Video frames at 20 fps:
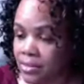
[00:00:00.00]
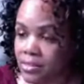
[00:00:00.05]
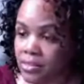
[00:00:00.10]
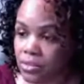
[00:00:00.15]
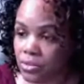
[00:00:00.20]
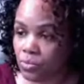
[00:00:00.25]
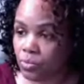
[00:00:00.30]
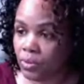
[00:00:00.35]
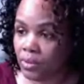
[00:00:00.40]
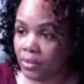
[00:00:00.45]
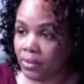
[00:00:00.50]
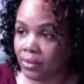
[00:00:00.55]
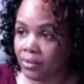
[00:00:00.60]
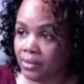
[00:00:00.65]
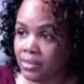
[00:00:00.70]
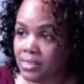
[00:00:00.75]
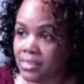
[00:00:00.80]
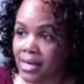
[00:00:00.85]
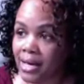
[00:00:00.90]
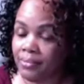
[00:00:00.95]
This is what
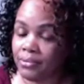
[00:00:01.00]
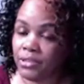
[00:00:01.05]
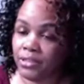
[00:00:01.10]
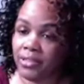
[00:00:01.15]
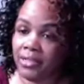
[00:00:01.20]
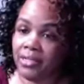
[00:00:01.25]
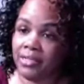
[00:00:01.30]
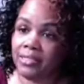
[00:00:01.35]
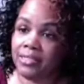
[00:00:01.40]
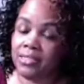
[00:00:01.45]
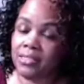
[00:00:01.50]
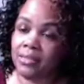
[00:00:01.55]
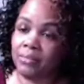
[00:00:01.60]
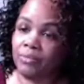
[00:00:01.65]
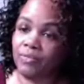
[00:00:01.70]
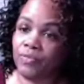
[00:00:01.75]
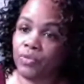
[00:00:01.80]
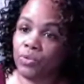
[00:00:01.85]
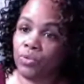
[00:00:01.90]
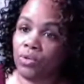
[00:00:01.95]
a lease option is.
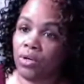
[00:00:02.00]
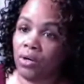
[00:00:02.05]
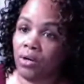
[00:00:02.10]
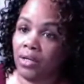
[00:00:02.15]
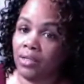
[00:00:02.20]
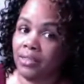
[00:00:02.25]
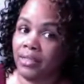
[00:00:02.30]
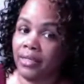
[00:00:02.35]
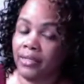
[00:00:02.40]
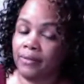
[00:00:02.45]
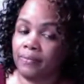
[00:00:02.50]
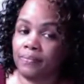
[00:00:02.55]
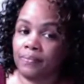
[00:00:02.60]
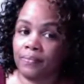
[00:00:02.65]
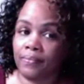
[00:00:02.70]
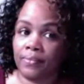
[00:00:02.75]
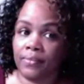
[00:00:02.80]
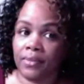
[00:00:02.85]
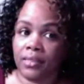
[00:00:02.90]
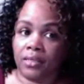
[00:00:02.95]
Some of you call it,
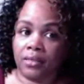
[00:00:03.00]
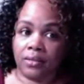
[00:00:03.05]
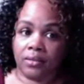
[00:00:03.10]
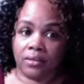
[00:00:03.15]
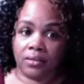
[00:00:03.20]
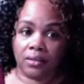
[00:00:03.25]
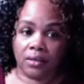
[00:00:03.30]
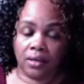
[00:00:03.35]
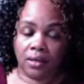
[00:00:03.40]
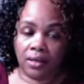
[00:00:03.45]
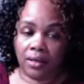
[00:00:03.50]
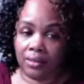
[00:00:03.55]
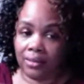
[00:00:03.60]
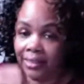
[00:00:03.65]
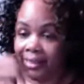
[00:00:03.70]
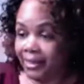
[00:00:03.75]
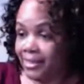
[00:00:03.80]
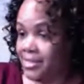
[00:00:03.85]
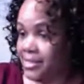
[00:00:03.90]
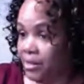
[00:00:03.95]

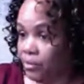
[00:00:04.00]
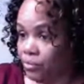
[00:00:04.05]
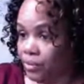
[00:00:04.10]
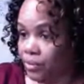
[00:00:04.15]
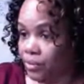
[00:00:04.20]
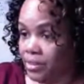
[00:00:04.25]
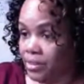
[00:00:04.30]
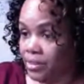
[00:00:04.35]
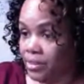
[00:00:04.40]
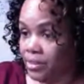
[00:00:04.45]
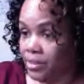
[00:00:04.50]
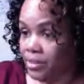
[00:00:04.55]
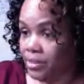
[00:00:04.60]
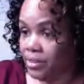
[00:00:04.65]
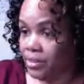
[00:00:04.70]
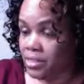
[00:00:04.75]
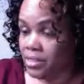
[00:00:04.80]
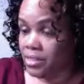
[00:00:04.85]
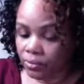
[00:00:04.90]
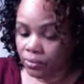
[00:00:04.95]
like I said, rent to
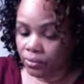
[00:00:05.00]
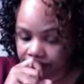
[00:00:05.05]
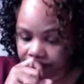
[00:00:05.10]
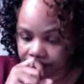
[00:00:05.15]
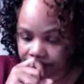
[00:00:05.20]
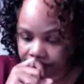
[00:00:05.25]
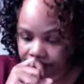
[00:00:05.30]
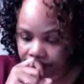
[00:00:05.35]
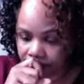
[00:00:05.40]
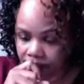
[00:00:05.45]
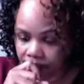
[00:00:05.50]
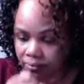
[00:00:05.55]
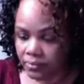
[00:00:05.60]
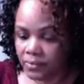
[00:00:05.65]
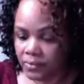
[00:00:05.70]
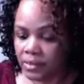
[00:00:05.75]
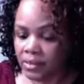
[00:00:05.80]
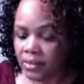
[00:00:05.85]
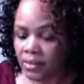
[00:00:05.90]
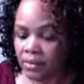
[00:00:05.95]
own,
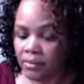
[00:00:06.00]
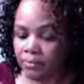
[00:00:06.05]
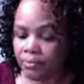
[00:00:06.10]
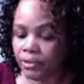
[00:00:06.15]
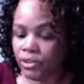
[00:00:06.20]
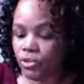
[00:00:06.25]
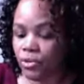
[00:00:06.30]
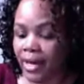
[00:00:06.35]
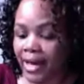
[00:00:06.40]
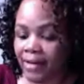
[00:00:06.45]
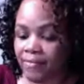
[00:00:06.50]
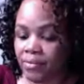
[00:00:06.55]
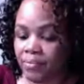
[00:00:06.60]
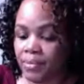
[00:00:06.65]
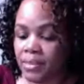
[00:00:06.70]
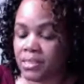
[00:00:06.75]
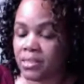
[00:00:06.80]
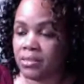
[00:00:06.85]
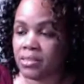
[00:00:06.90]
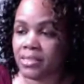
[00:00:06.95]
but you have
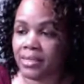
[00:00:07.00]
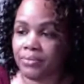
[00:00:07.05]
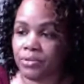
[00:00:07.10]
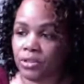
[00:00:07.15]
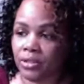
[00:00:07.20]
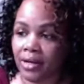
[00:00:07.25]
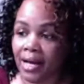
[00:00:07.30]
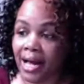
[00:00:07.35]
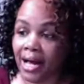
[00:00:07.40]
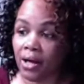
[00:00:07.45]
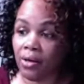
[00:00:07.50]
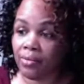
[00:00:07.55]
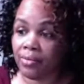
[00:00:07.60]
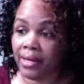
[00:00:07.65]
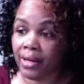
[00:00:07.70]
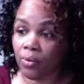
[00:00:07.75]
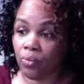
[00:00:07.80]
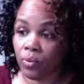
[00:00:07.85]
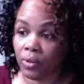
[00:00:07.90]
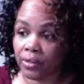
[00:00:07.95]
a misconception of
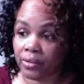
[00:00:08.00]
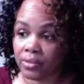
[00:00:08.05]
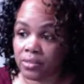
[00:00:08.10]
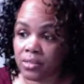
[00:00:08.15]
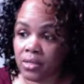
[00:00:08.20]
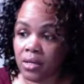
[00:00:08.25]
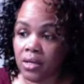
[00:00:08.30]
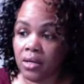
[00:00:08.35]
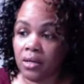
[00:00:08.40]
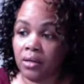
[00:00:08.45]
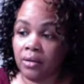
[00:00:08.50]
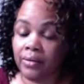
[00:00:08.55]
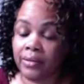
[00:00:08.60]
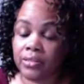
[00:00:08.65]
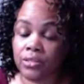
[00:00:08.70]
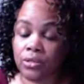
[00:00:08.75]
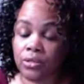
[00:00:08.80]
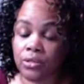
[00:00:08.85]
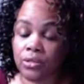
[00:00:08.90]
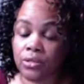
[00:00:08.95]
how that works.
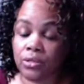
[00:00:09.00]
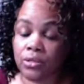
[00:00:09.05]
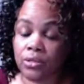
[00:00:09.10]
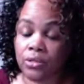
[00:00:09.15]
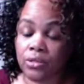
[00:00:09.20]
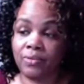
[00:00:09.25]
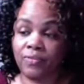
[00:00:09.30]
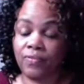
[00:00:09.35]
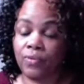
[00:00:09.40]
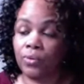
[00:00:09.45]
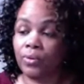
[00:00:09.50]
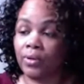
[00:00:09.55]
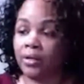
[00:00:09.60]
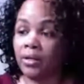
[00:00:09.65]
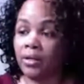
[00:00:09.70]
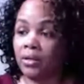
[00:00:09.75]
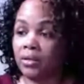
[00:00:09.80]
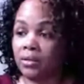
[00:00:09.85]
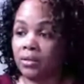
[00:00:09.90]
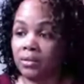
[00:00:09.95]
Now, I told you guys
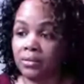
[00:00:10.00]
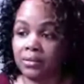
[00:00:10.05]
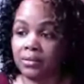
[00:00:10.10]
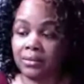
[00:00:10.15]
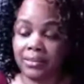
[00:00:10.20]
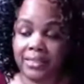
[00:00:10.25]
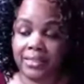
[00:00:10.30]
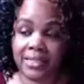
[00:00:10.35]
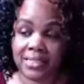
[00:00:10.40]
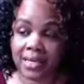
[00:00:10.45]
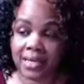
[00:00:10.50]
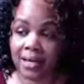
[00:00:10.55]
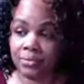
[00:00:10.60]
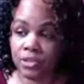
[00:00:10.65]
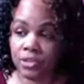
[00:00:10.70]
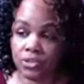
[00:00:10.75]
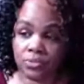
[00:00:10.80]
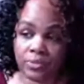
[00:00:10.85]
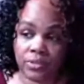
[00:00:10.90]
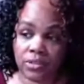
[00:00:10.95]
before, lease
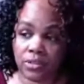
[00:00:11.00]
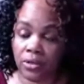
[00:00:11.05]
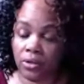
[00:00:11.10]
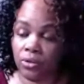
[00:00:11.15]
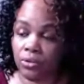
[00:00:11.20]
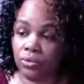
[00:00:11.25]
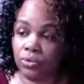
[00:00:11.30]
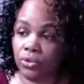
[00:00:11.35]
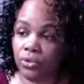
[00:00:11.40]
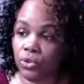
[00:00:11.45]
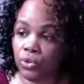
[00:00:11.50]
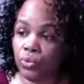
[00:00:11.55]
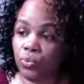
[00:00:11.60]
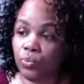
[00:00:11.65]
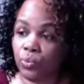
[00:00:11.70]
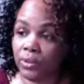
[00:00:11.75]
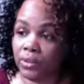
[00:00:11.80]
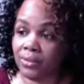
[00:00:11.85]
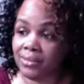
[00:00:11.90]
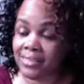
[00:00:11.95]
options, rent to own,
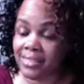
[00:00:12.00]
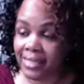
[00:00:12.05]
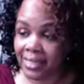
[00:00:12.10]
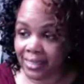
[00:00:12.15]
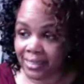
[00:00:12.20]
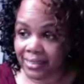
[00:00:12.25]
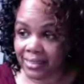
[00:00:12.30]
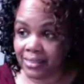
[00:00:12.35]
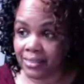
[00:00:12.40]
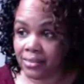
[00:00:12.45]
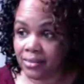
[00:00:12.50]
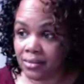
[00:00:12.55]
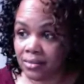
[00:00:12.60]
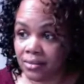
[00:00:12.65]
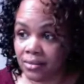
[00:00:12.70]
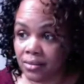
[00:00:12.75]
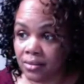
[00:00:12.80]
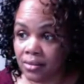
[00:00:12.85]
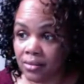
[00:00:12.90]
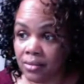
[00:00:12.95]
you will need
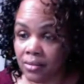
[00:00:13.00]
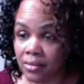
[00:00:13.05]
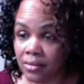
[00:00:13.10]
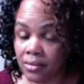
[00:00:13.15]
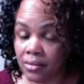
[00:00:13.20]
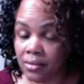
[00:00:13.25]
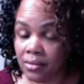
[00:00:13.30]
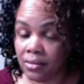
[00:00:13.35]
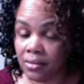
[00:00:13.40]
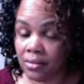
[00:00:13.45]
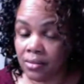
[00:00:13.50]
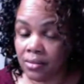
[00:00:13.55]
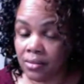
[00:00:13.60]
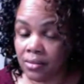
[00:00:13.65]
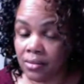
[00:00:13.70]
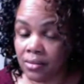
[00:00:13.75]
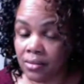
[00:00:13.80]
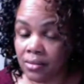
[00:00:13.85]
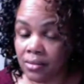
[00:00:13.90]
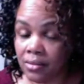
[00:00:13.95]
some
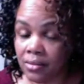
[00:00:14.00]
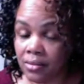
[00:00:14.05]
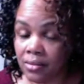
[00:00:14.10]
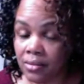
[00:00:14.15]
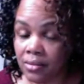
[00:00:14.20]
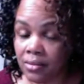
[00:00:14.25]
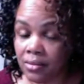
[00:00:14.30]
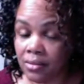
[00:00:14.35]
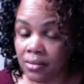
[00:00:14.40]
money.